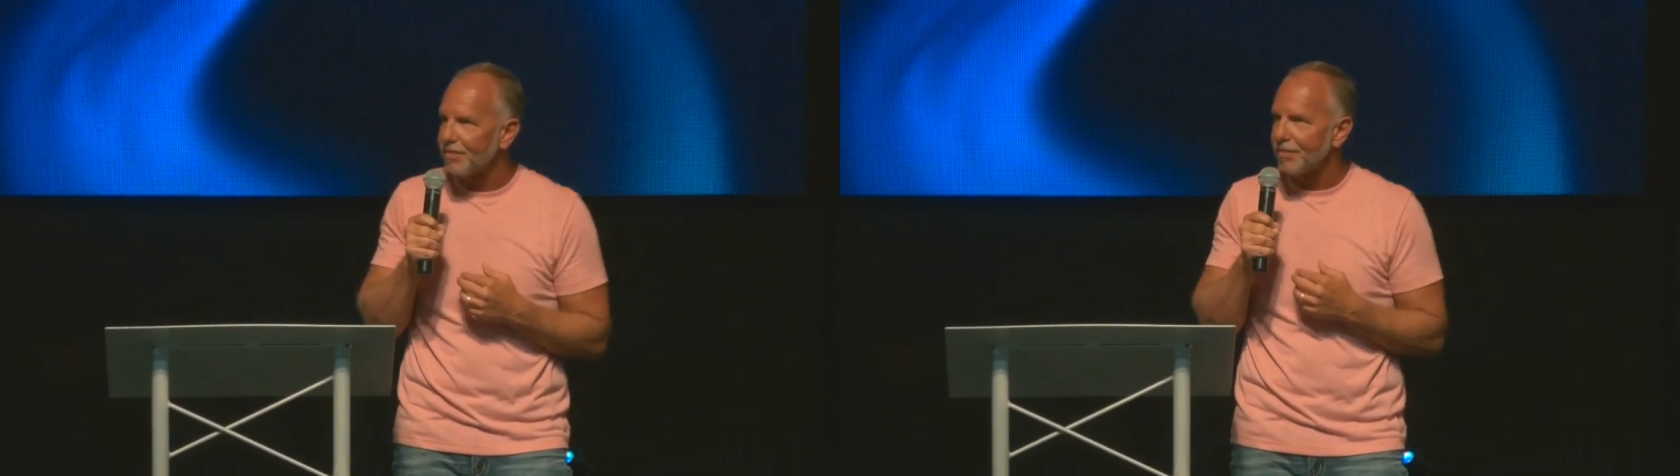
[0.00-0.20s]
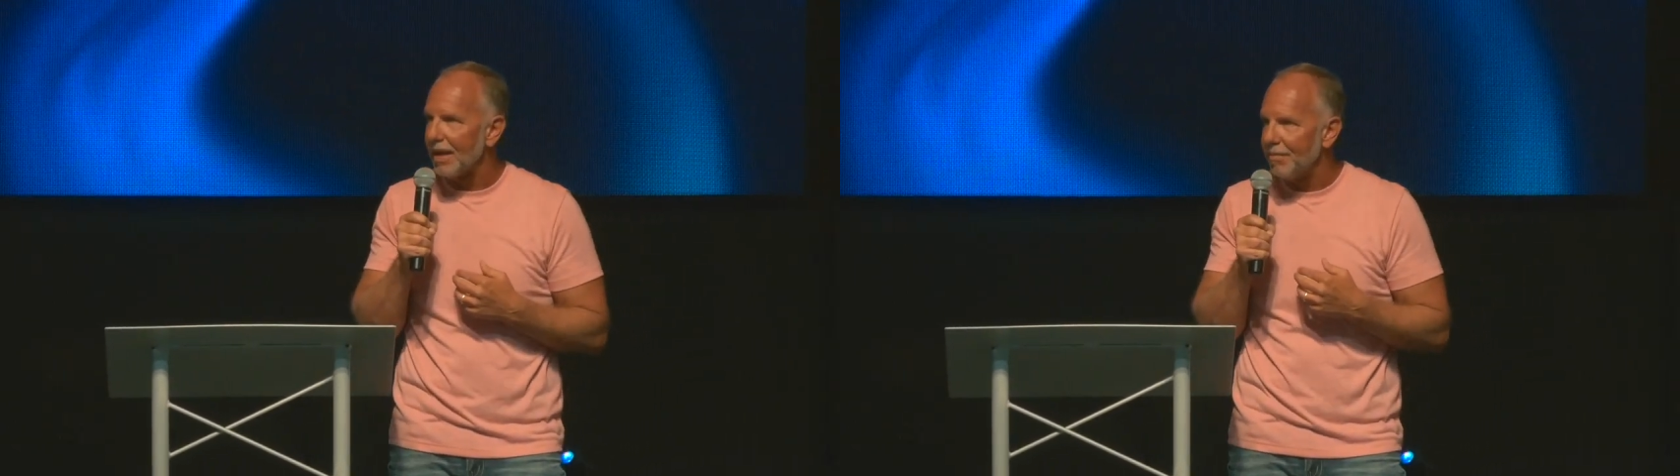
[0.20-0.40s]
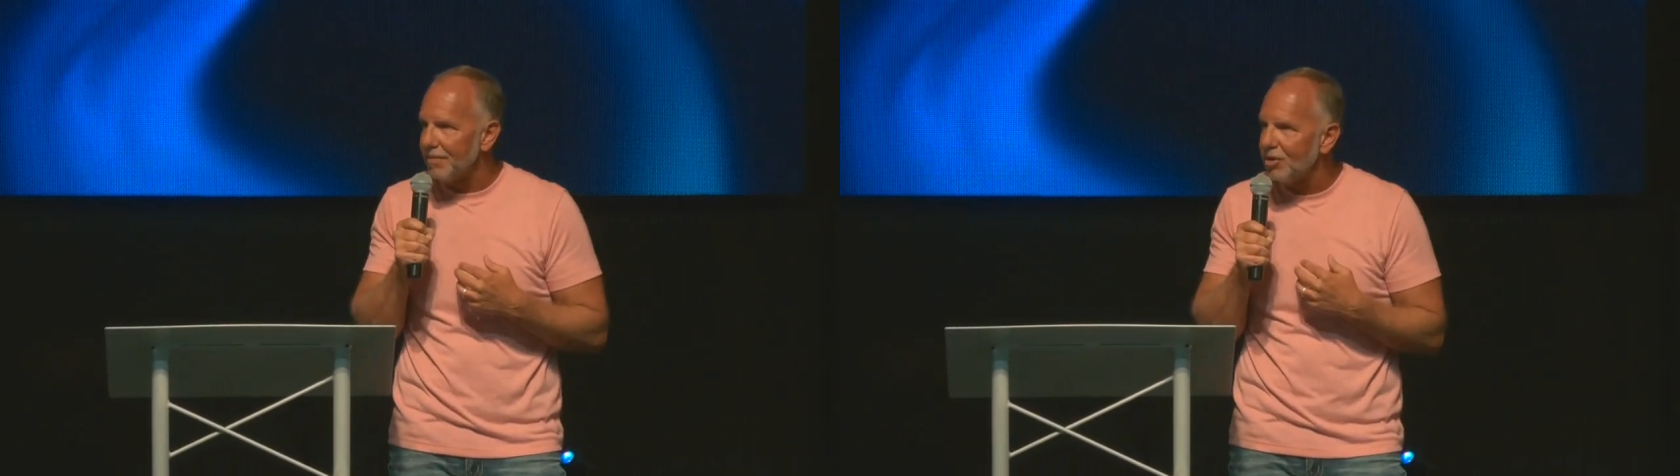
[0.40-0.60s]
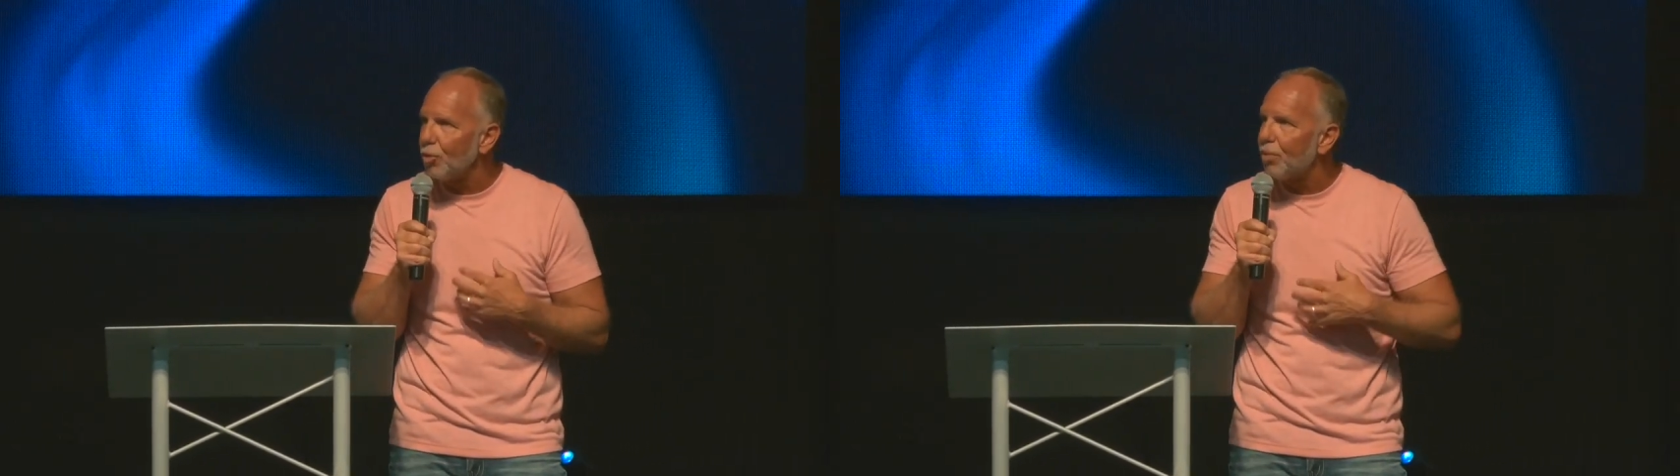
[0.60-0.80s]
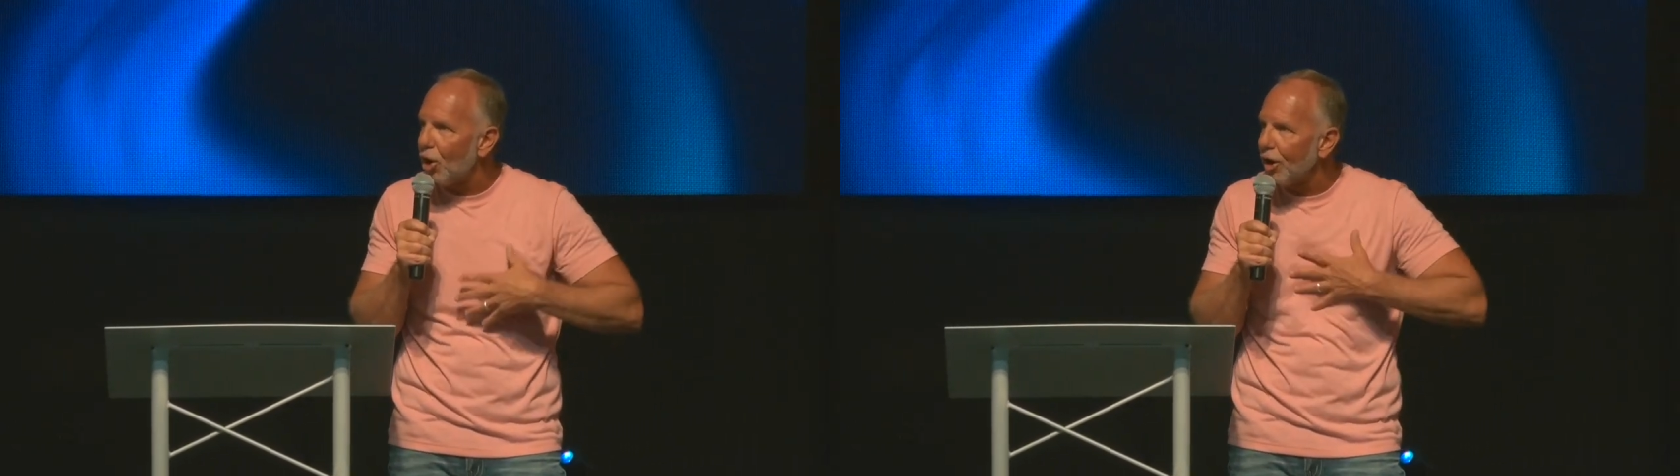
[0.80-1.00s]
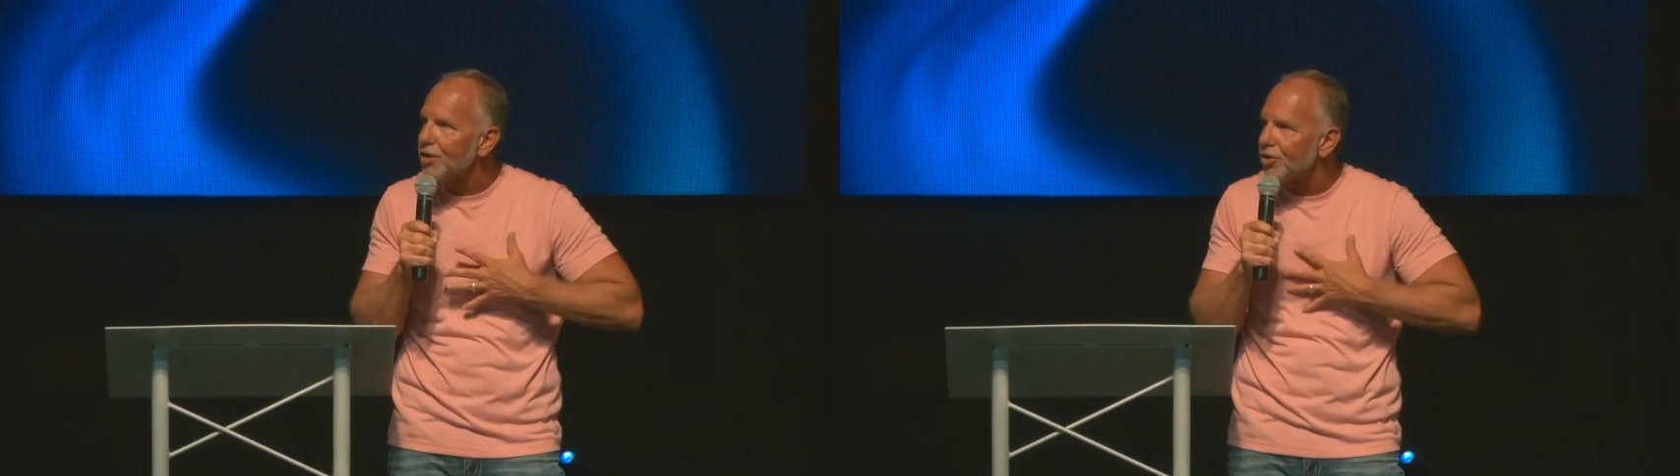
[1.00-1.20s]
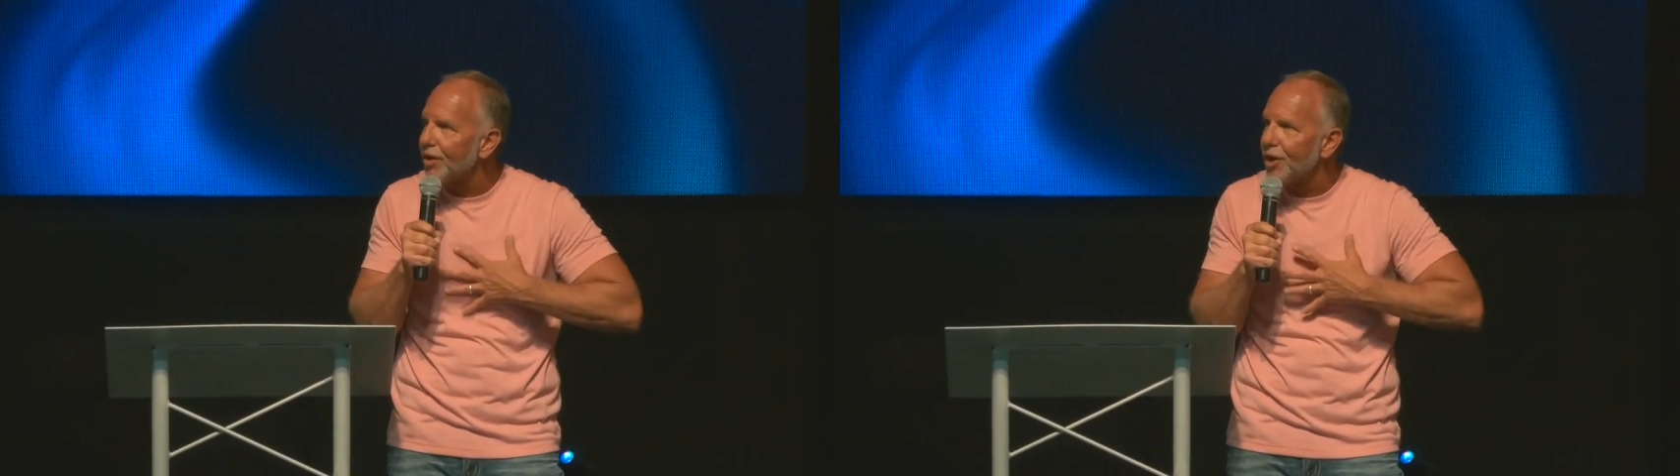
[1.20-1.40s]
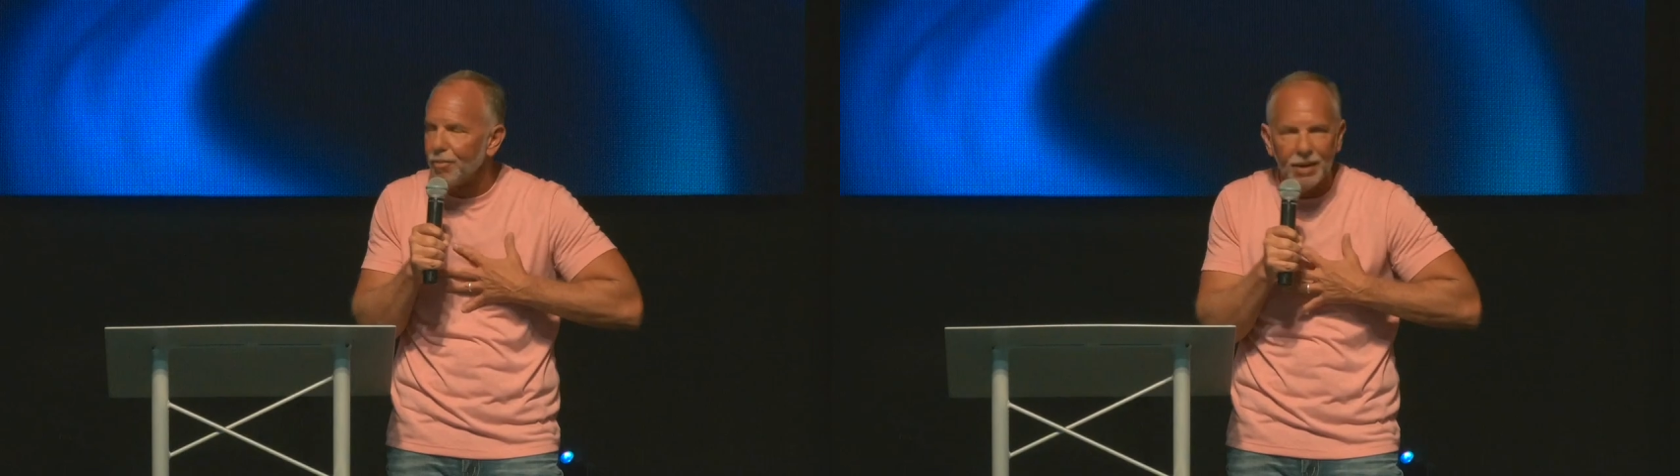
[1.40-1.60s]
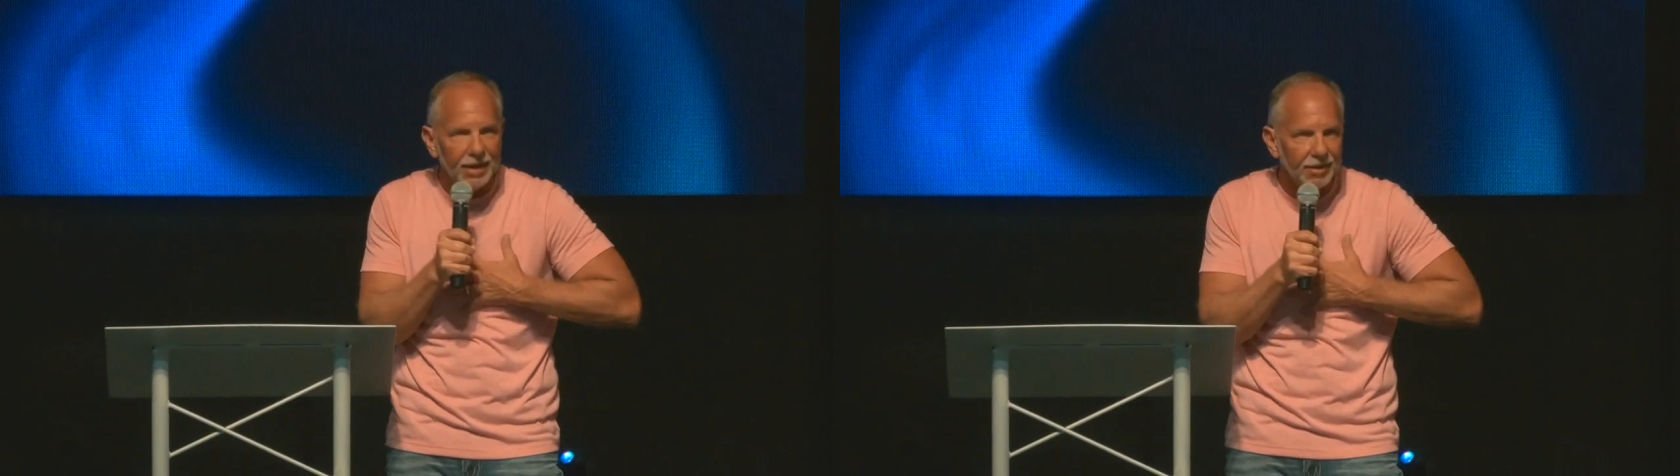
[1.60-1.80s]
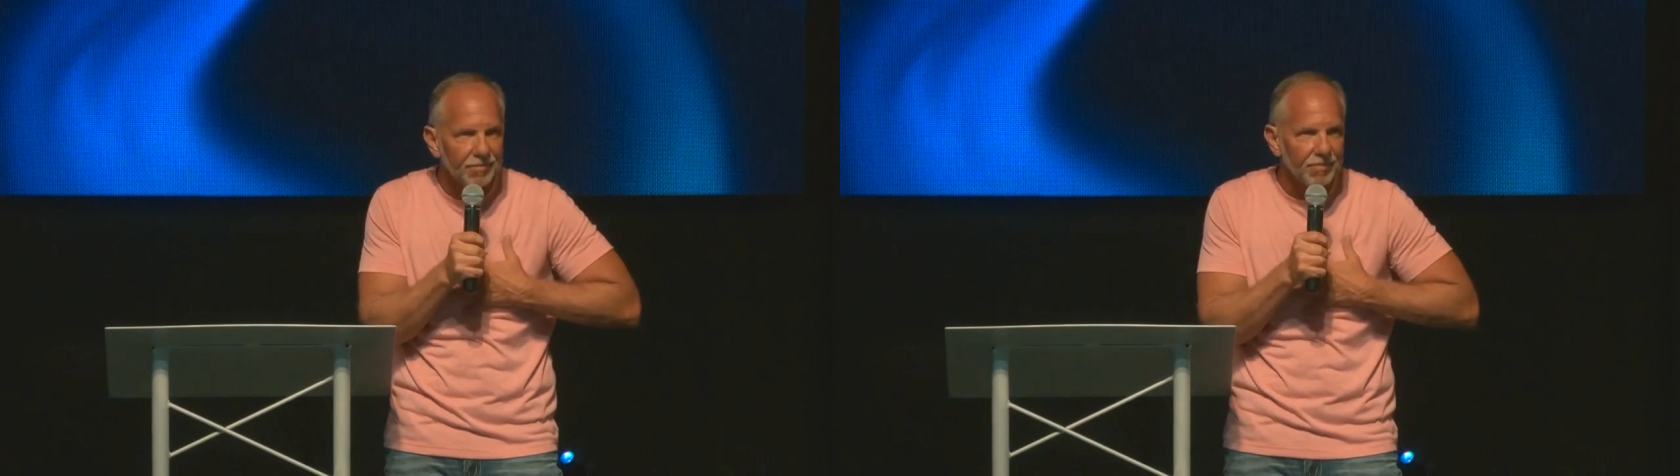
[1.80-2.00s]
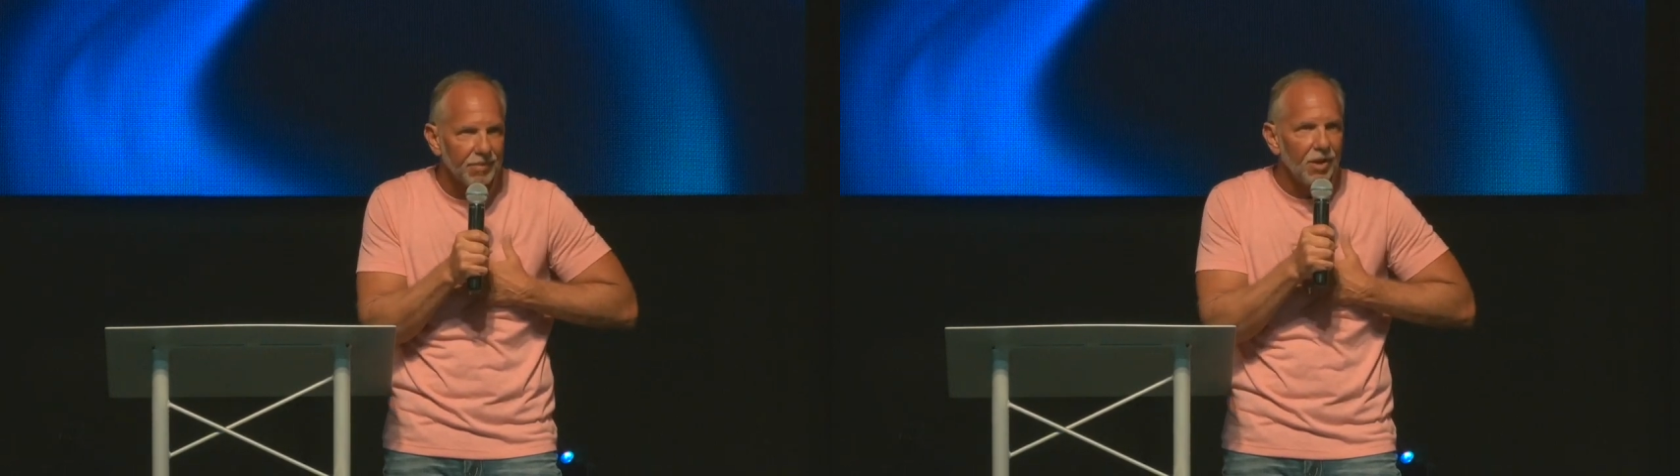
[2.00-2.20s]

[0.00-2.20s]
is your inner being,